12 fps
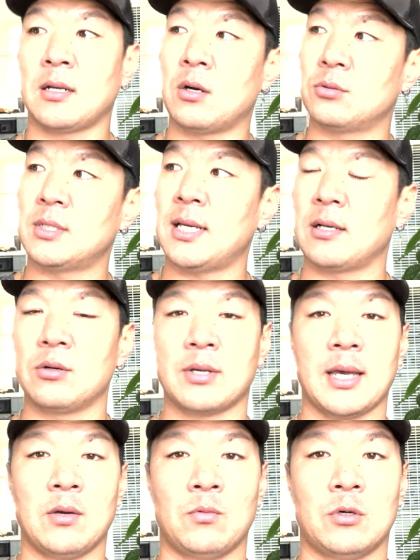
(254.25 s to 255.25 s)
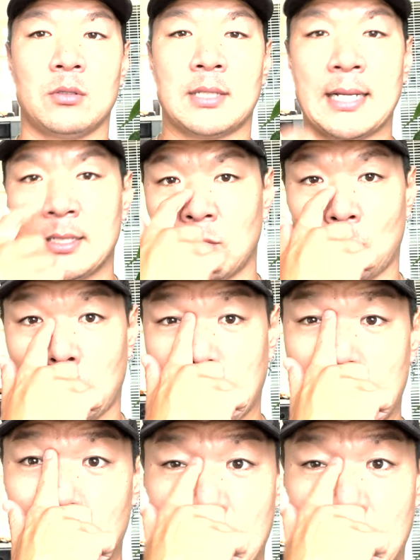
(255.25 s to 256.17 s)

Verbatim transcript: Oh, dang, okay, well, that didn't work out